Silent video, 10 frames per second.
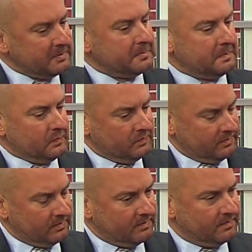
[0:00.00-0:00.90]

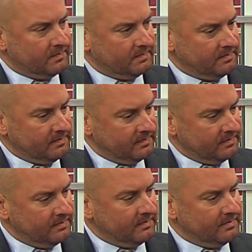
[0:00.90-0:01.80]

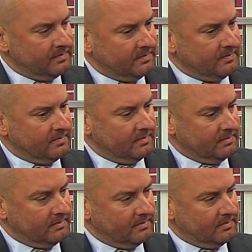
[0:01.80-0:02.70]

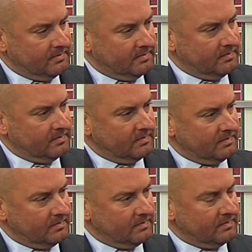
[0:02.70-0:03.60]

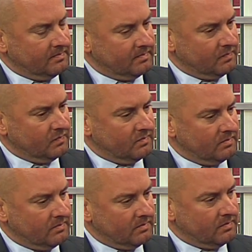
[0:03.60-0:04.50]

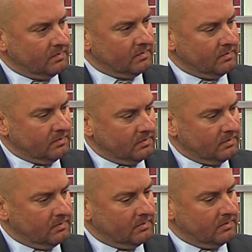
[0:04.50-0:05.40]

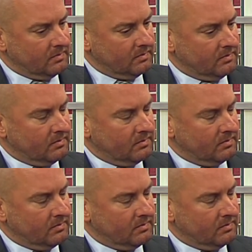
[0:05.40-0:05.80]
[no speech]